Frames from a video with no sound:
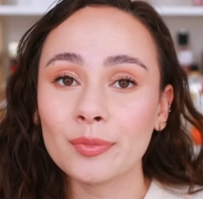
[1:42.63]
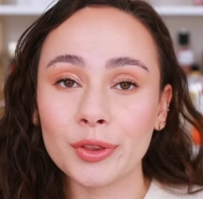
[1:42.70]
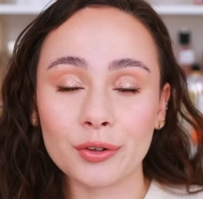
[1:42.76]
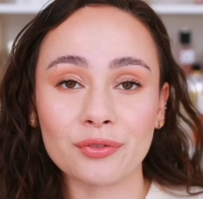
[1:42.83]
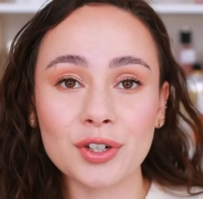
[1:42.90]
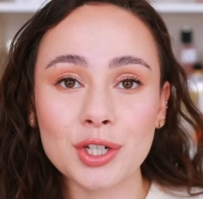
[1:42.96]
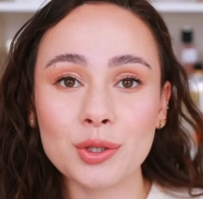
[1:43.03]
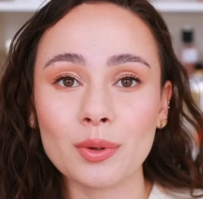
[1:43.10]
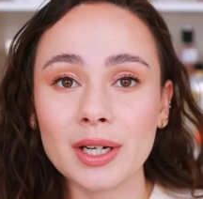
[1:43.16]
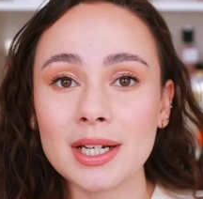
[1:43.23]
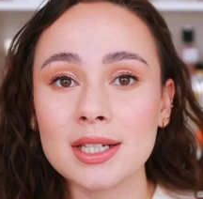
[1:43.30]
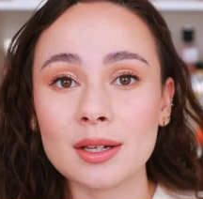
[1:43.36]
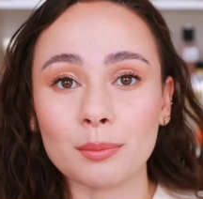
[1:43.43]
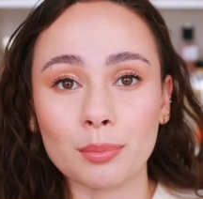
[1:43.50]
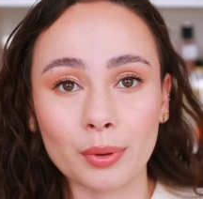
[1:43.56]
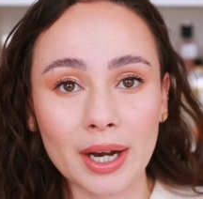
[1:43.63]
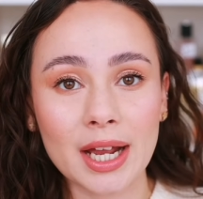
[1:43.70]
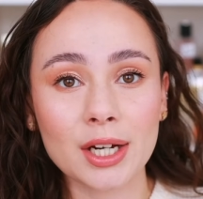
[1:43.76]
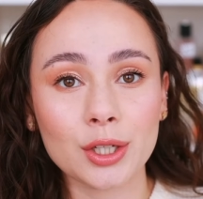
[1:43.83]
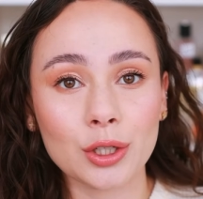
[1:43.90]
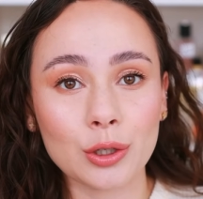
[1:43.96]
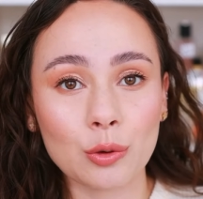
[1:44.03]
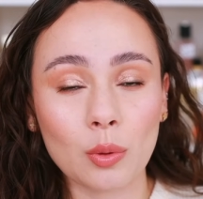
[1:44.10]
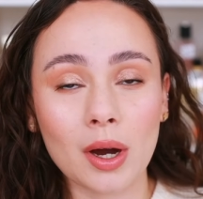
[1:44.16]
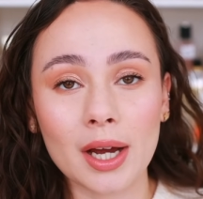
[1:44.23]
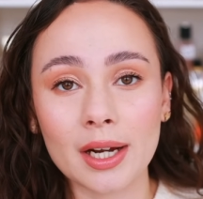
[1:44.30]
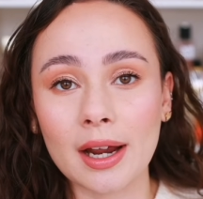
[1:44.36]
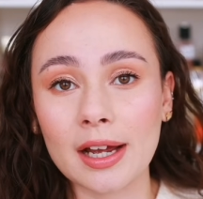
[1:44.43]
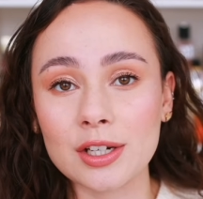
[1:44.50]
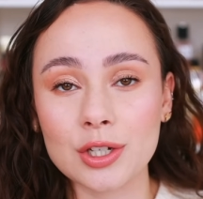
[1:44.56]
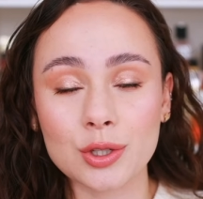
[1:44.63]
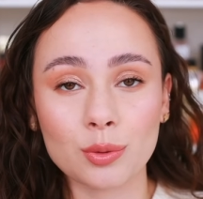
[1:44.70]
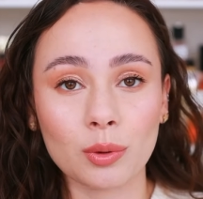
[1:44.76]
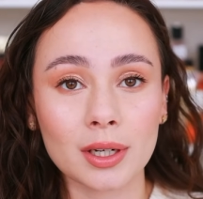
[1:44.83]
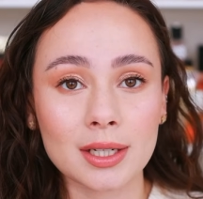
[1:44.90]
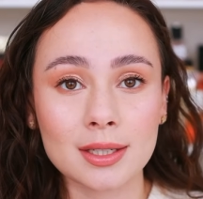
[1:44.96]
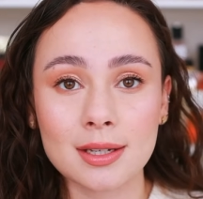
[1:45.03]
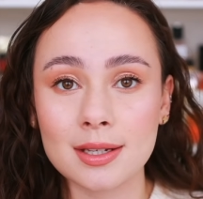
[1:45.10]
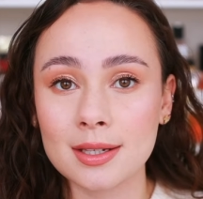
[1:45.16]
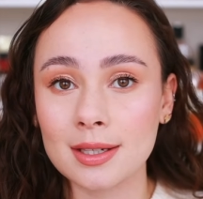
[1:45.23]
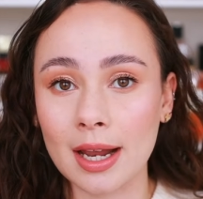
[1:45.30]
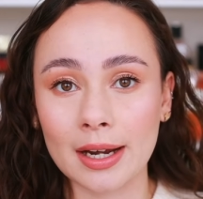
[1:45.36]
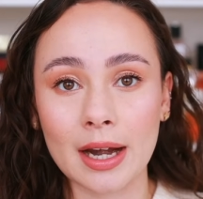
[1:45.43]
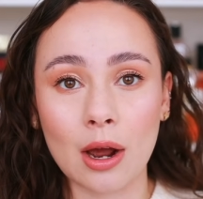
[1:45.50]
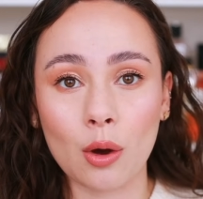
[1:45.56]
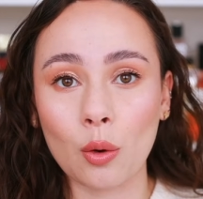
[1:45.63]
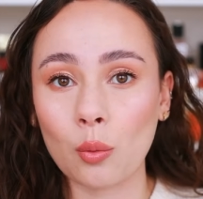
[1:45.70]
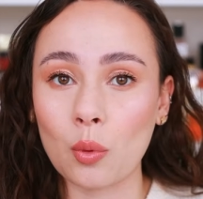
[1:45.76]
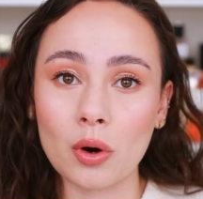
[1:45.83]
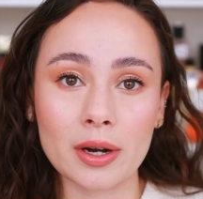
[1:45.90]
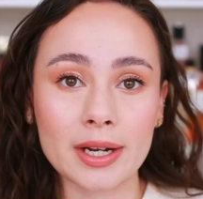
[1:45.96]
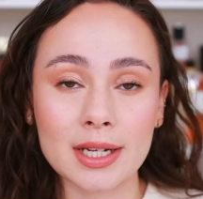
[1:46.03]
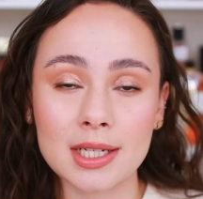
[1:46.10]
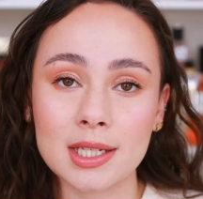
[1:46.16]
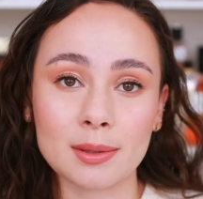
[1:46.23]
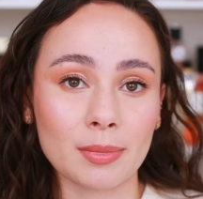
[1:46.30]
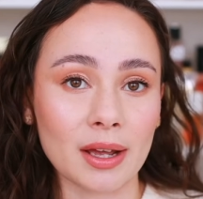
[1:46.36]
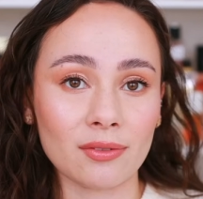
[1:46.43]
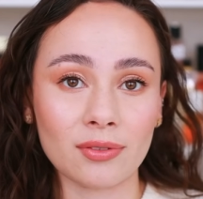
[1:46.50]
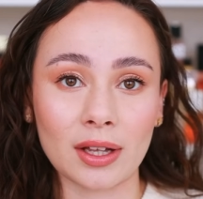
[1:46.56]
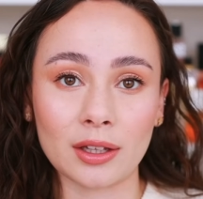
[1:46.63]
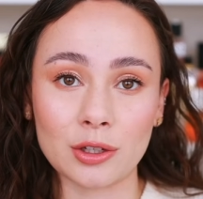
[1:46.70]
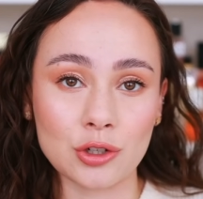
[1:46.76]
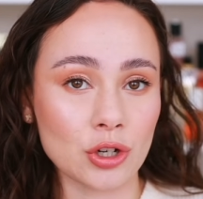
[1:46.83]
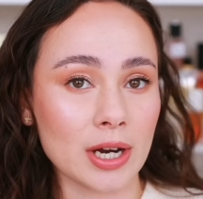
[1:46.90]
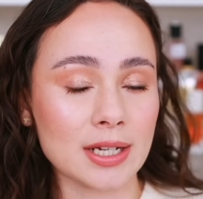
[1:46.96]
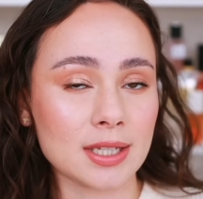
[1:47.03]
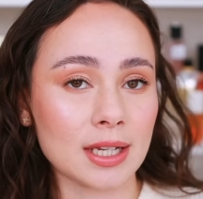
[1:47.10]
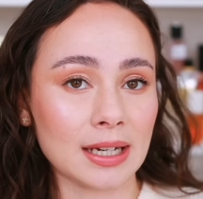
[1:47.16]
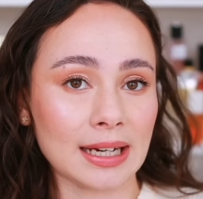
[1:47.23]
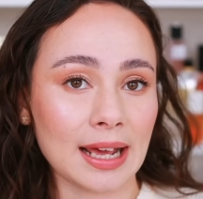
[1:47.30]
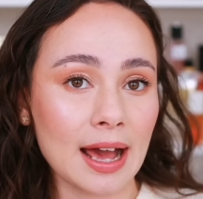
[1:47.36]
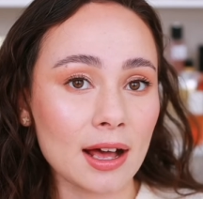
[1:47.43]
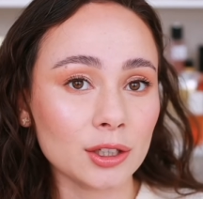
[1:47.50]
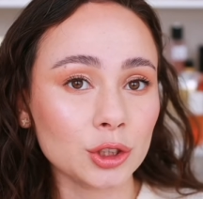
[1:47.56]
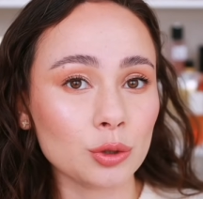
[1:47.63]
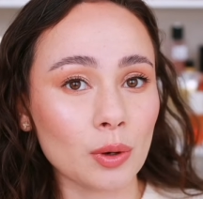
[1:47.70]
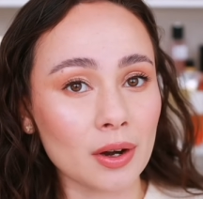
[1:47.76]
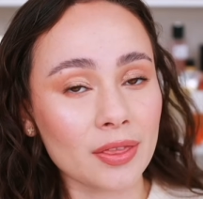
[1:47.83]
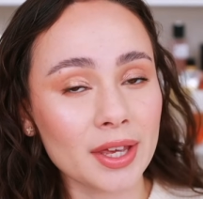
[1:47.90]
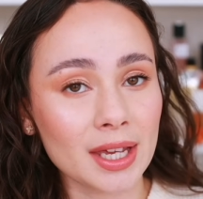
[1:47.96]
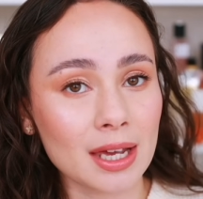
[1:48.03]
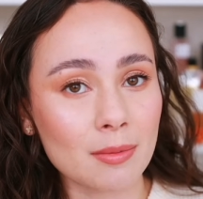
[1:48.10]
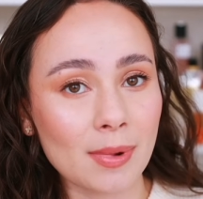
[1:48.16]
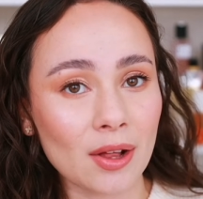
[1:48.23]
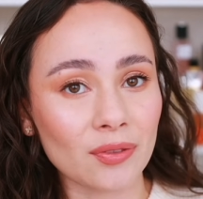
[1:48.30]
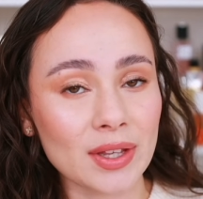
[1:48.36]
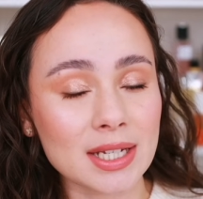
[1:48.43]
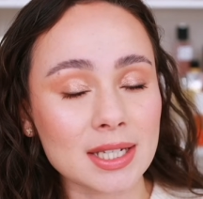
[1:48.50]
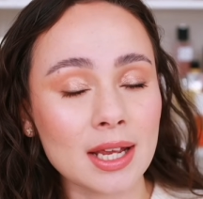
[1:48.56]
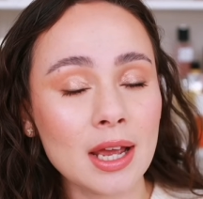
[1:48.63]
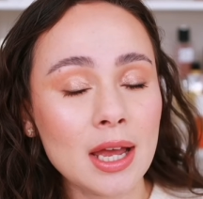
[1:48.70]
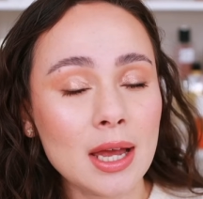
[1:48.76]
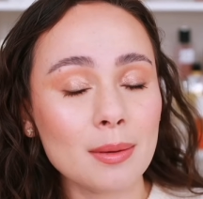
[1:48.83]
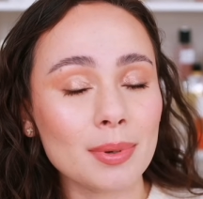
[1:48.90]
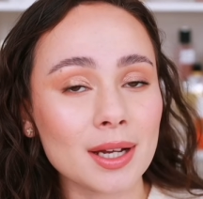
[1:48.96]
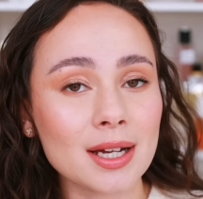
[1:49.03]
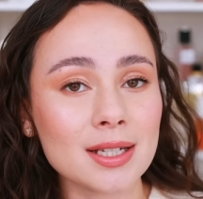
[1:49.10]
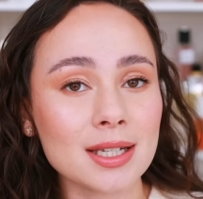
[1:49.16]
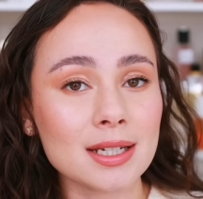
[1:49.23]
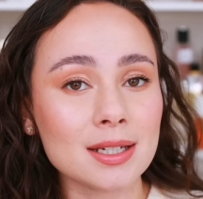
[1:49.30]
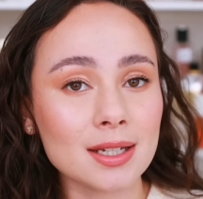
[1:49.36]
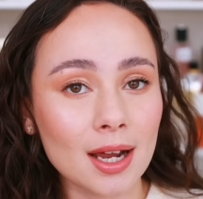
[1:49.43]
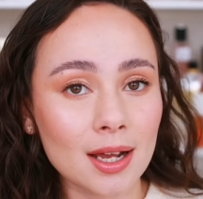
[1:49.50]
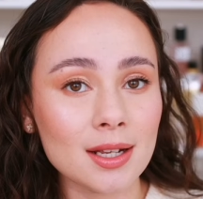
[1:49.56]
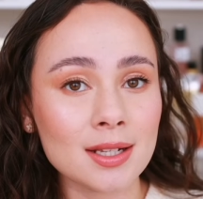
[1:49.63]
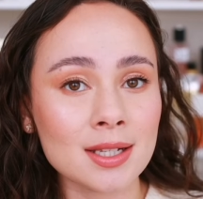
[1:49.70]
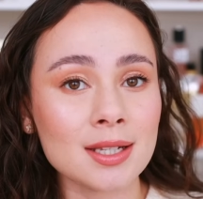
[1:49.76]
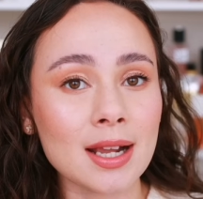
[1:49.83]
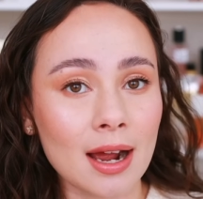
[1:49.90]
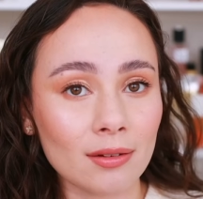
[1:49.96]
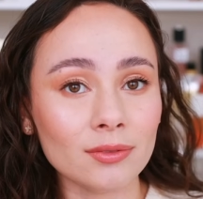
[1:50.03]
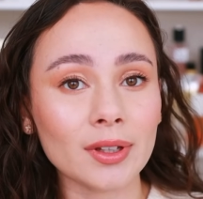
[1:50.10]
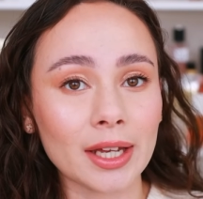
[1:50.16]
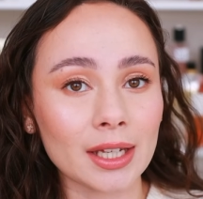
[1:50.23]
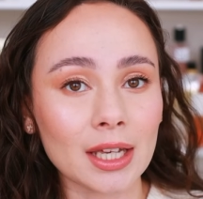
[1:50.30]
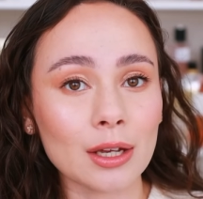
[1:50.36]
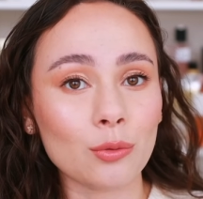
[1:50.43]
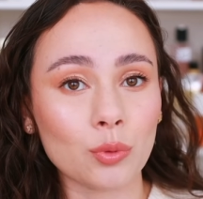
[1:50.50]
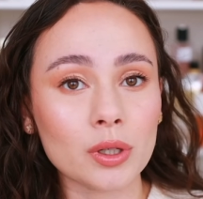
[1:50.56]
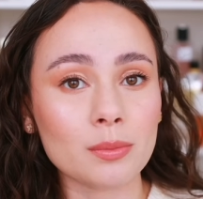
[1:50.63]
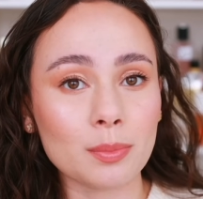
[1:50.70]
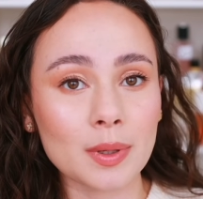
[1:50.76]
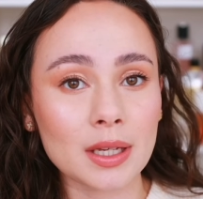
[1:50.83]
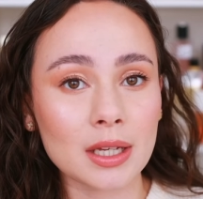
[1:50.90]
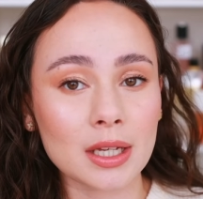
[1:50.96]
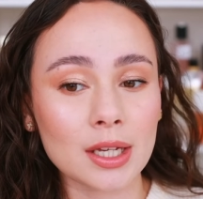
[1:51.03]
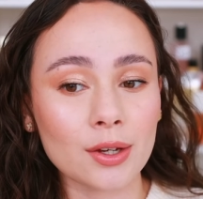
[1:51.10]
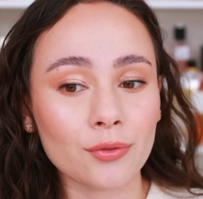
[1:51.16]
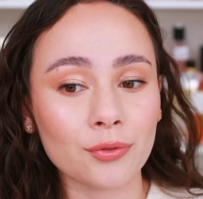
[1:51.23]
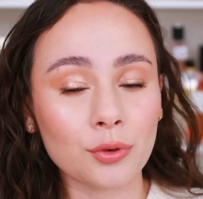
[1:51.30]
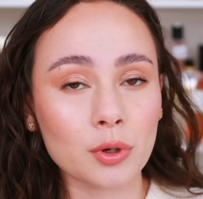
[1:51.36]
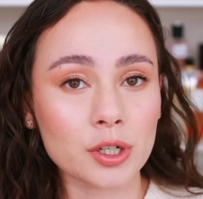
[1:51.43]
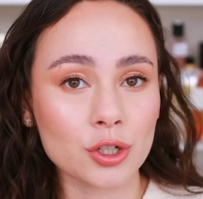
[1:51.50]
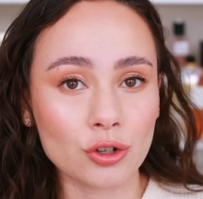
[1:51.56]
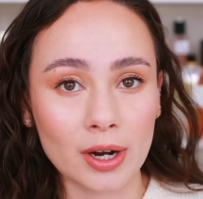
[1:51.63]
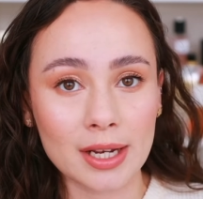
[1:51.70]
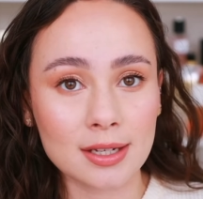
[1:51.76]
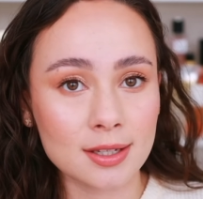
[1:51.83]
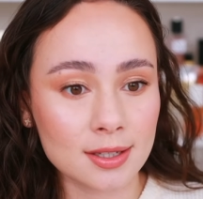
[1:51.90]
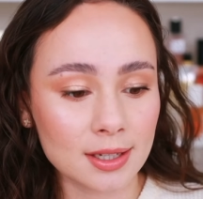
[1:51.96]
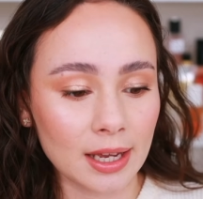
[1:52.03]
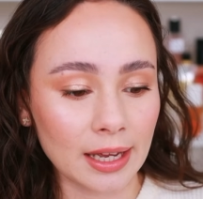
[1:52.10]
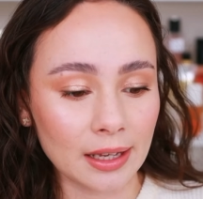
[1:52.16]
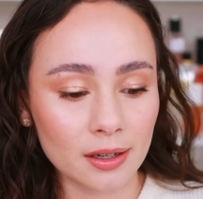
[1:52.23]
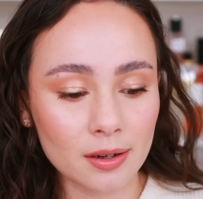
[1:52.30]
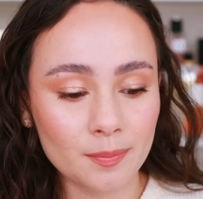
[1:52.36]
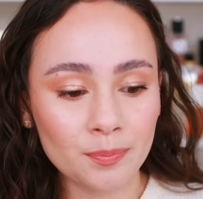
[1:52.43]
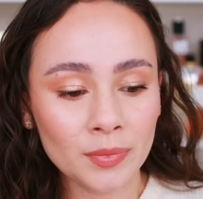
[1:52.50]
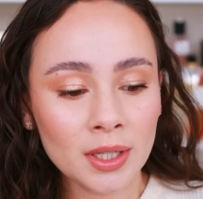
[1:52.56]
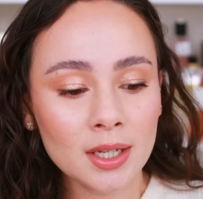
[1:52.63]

The first one is a brand new one. I just wanted to send out a warning to my fellow dry skin gals who are thinking about this because it does sound like it would be for dry skin.